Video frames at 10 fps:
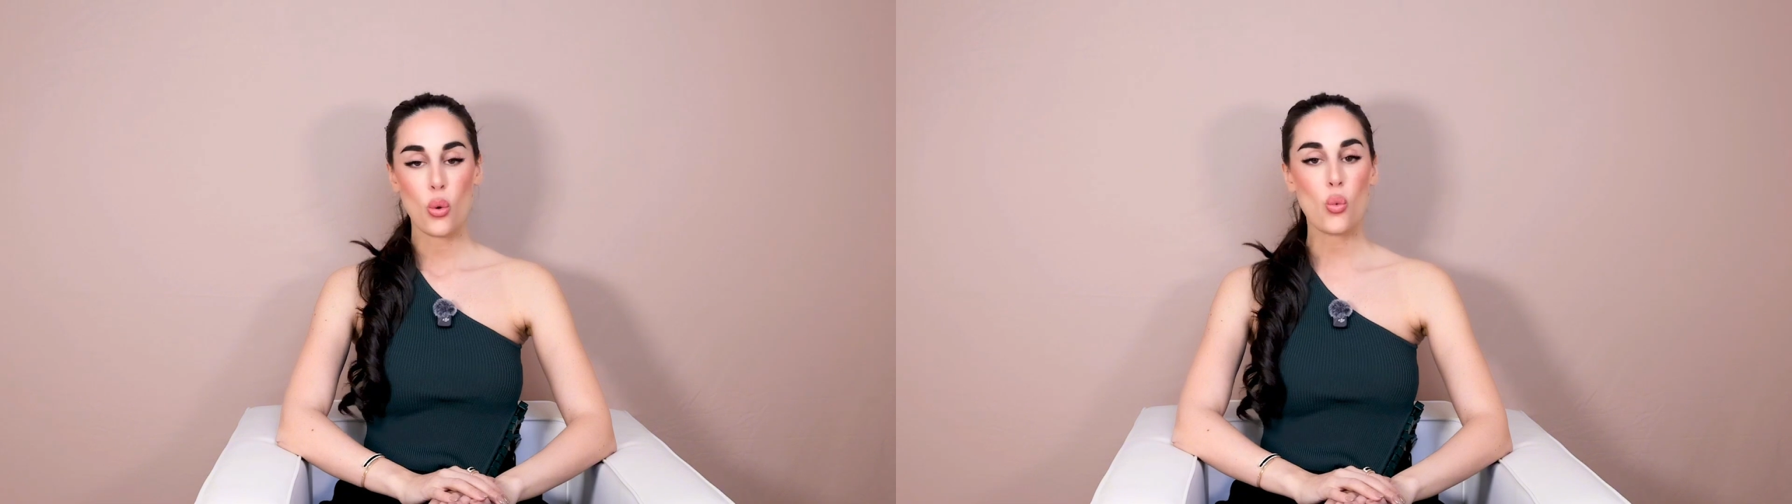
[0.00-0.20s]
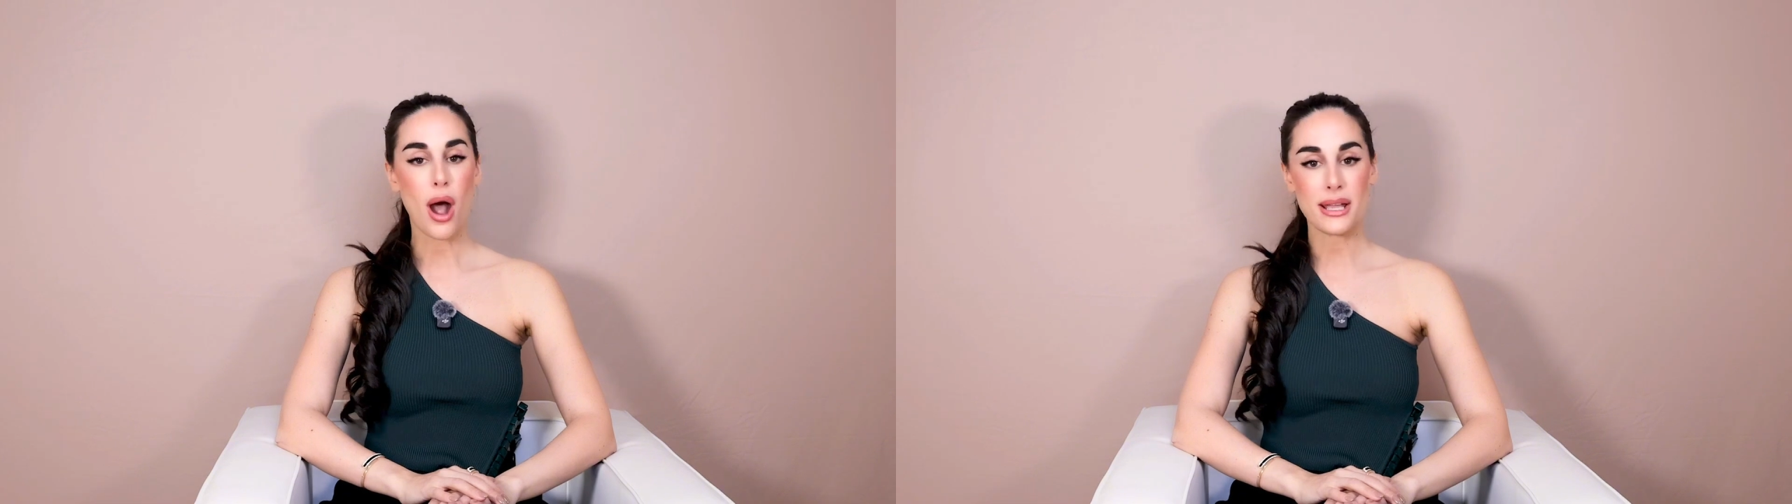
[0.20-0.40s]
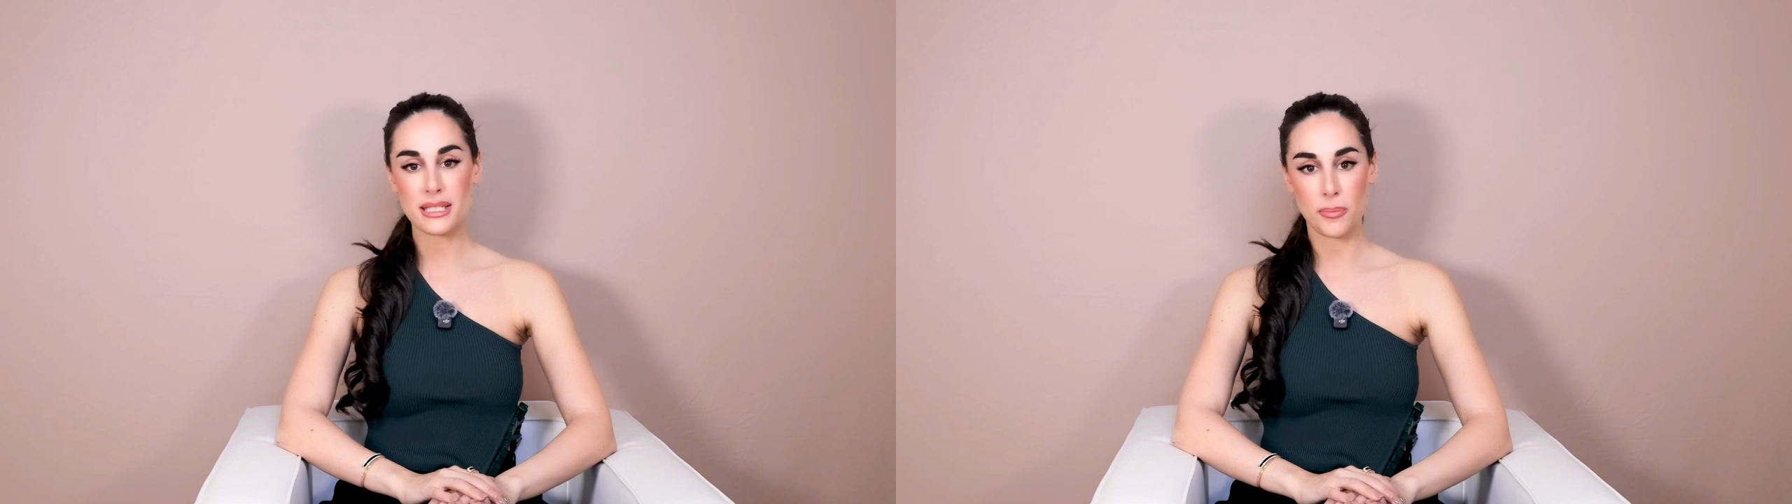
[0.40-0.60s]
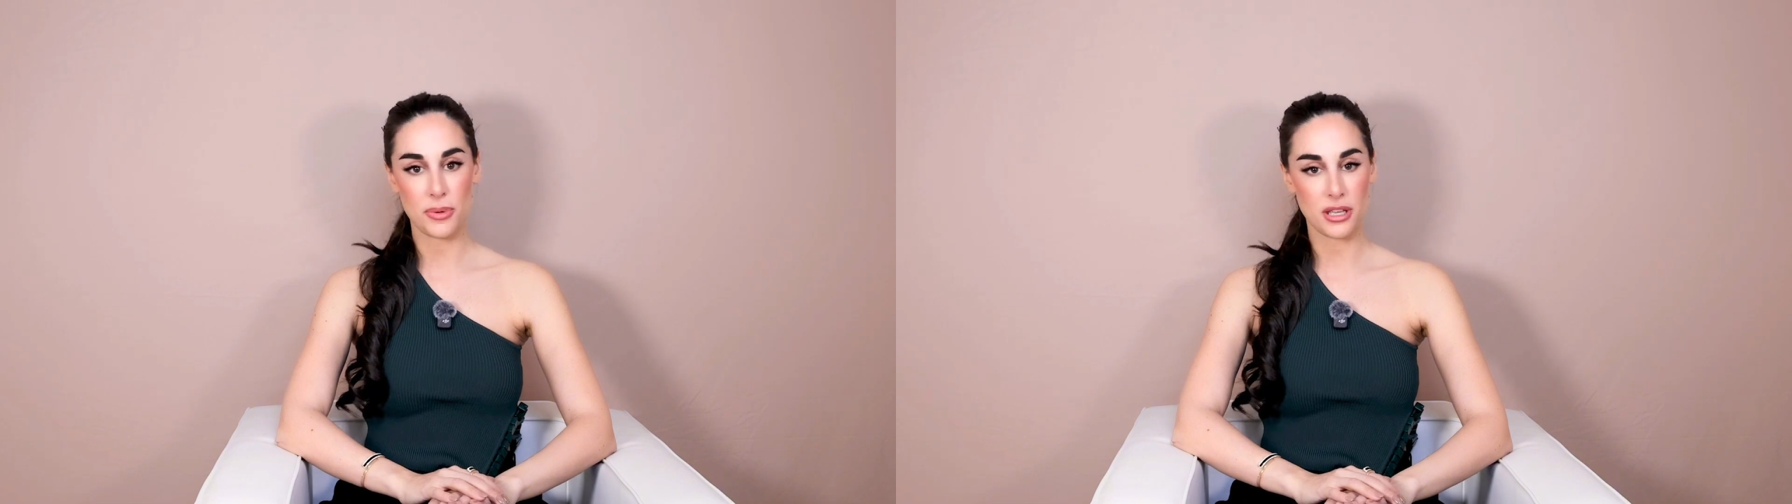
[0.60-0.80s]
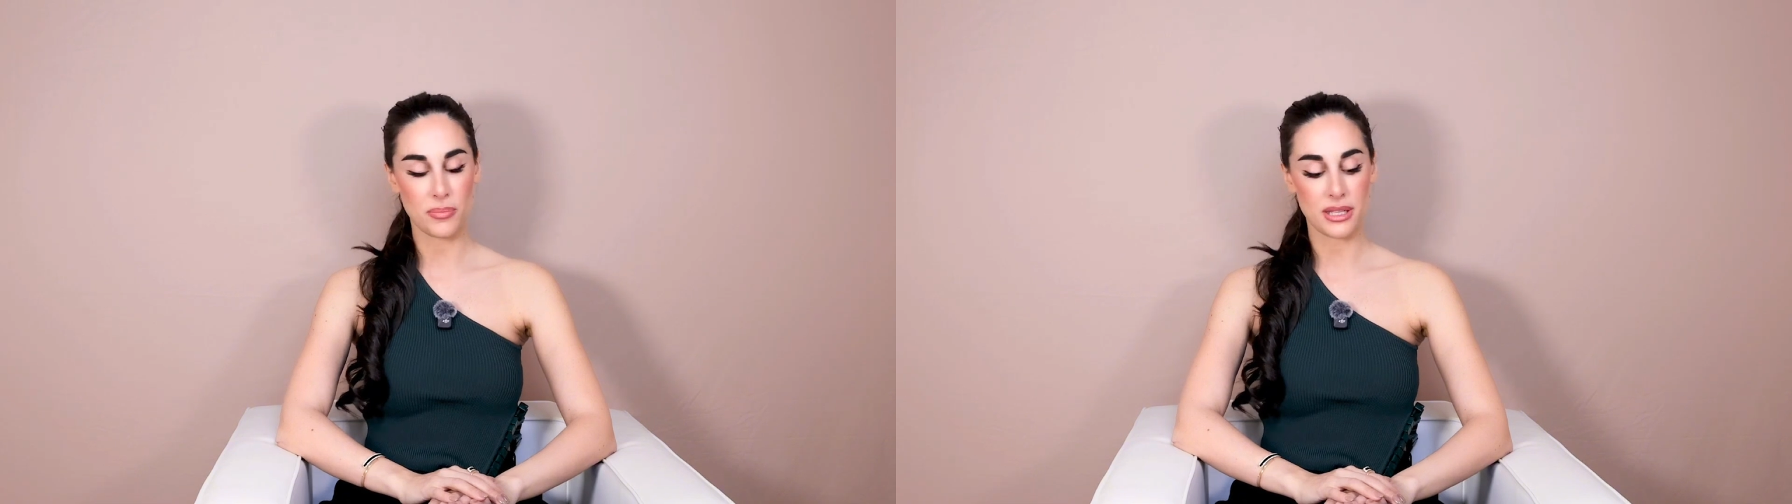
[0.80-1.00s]
Why is the
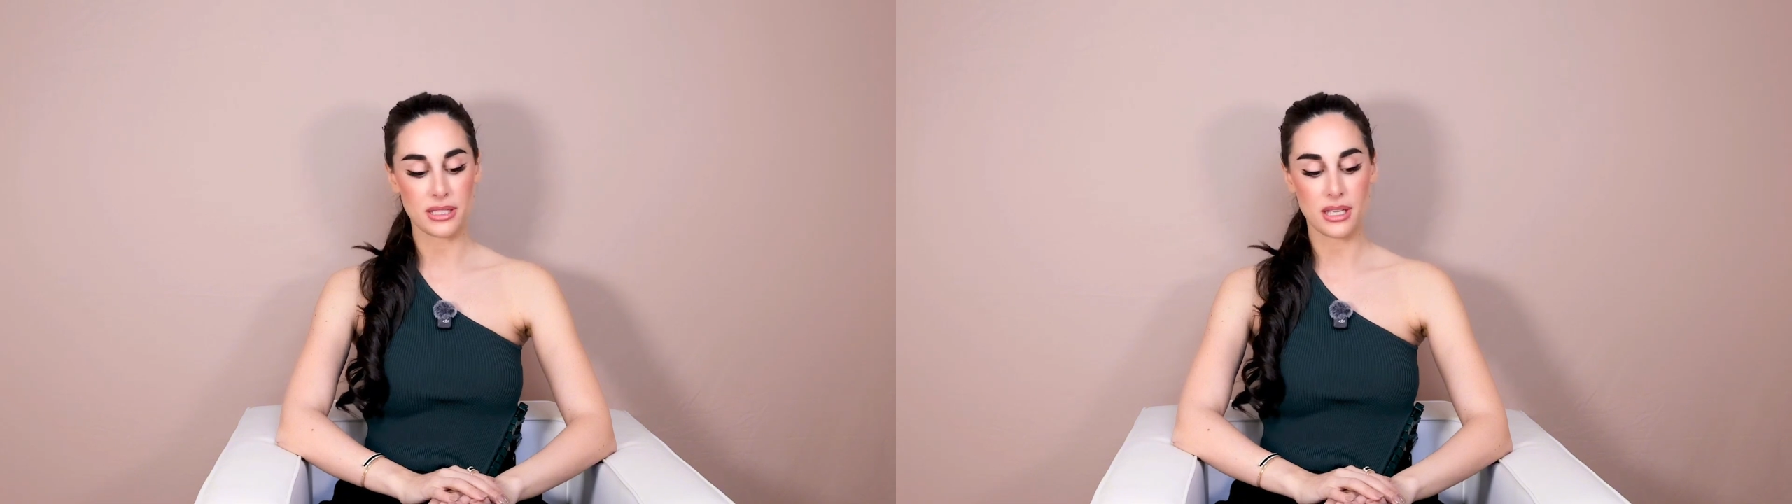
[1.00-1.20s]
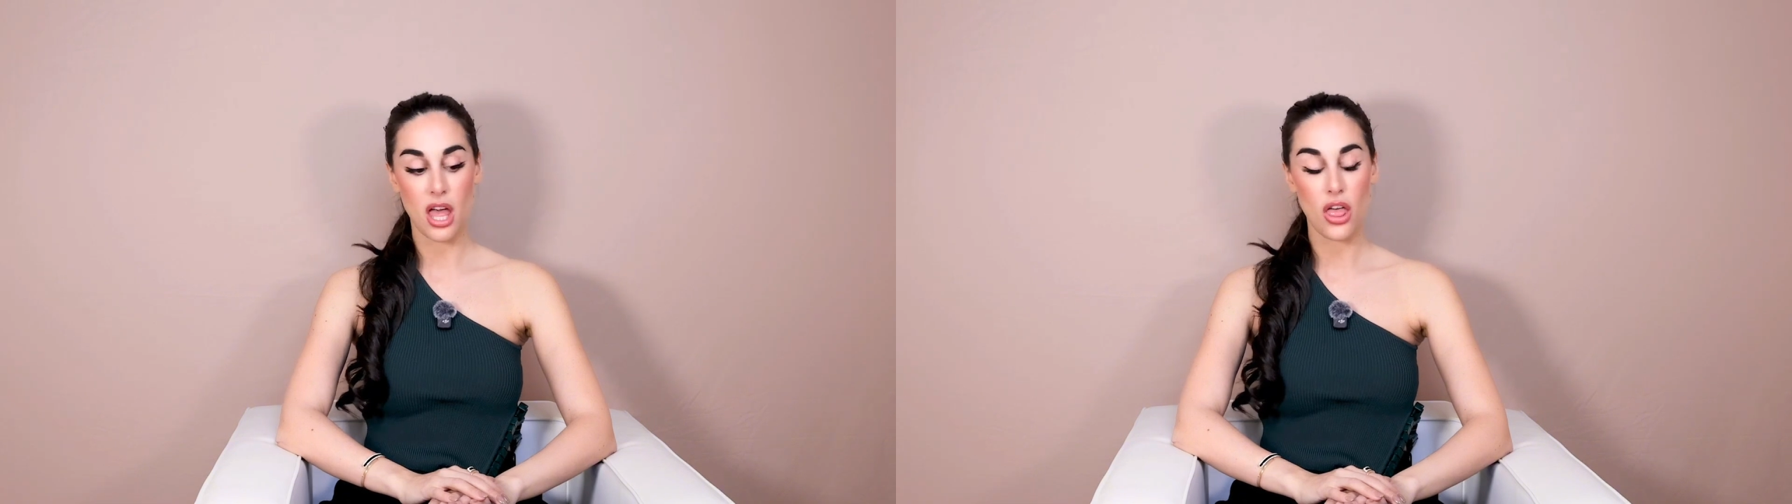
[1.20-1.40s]
pigment